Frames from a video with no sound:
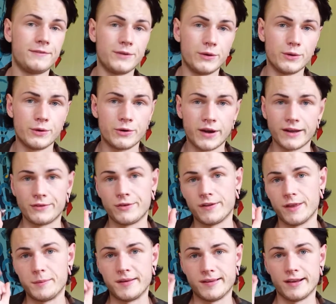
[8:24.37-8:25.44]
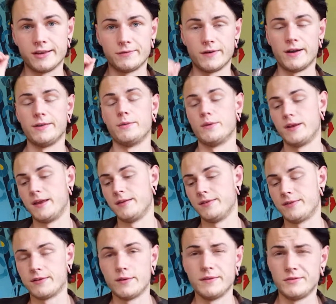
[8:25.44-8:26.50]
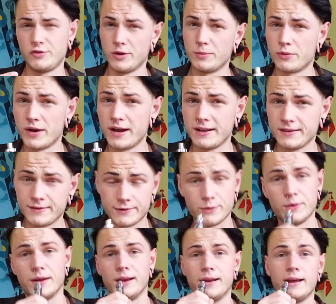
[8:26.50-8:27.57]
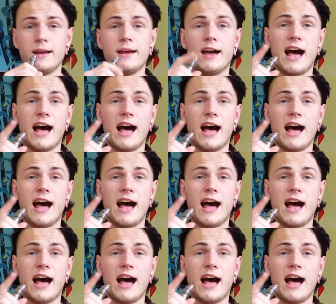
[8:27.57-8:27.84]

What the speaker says: you're actually going to be satisfied with it. So let's jump right into it.